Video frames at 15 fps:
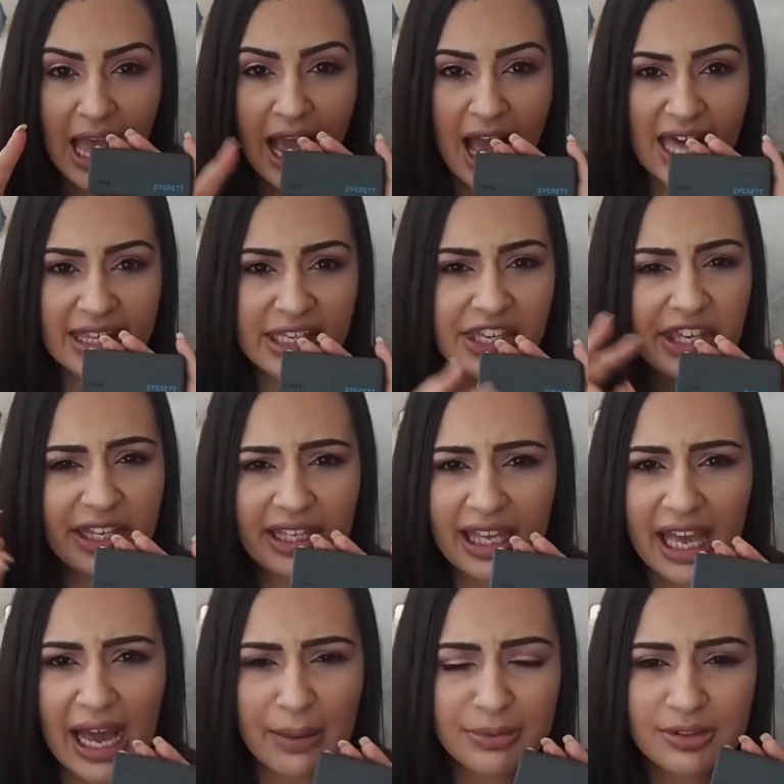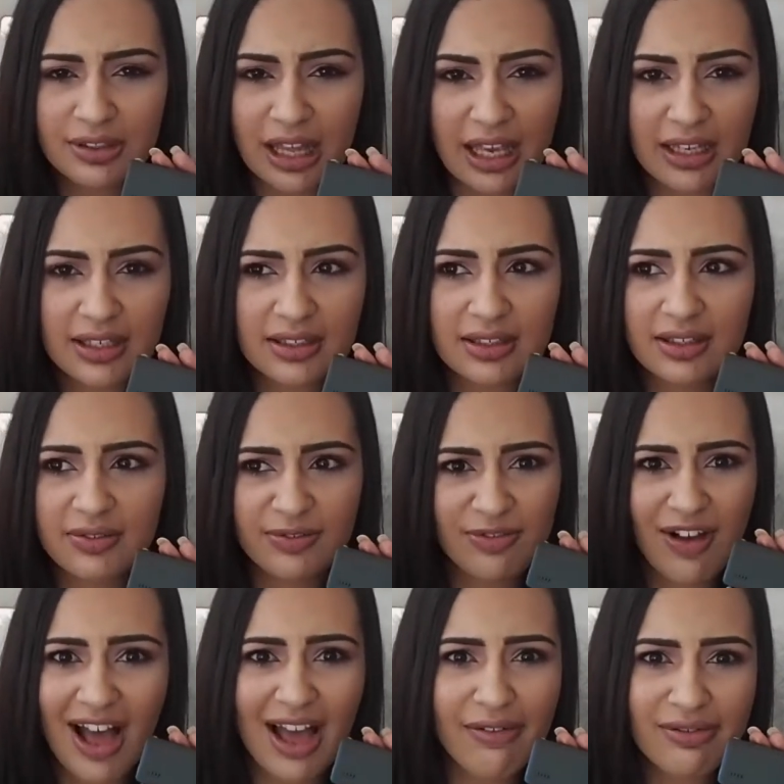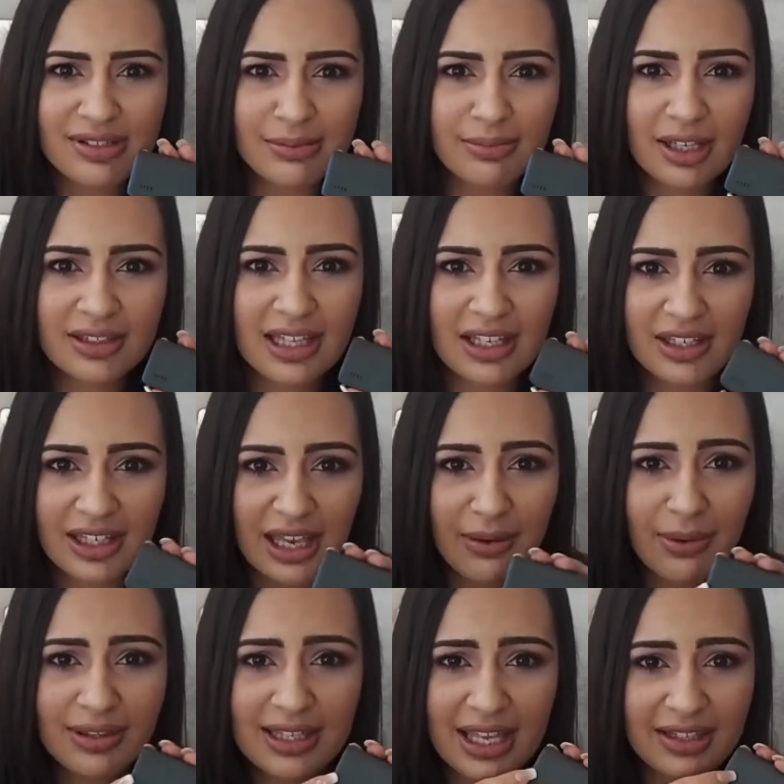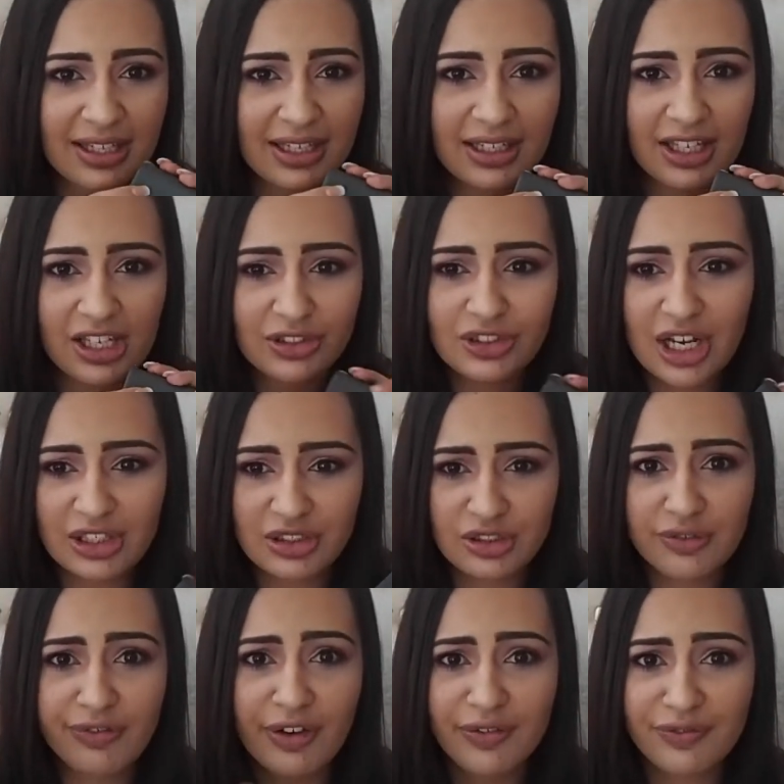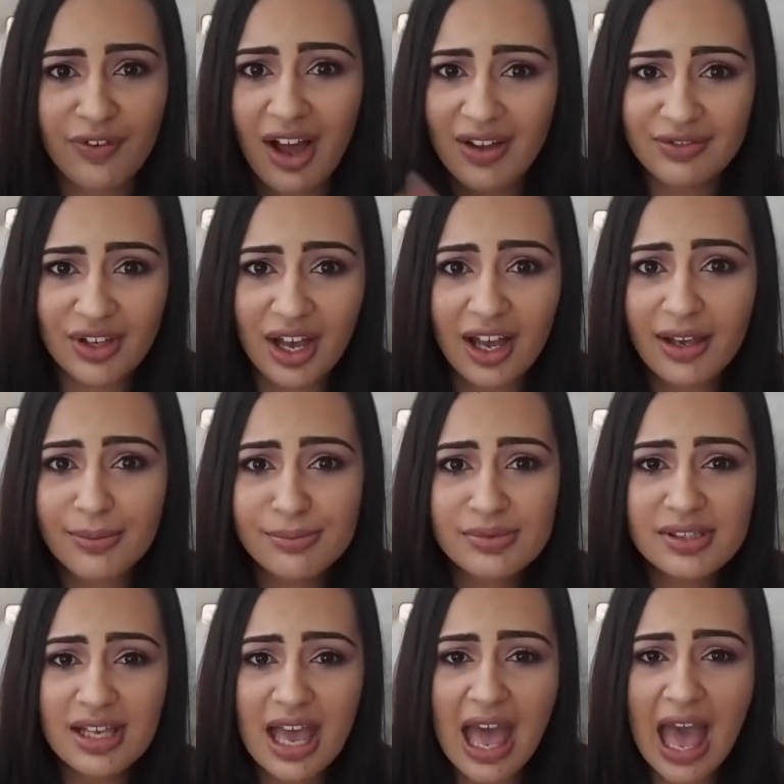I think you can get up to like 5 or something like that. You can get one that like charges your phone 5 times.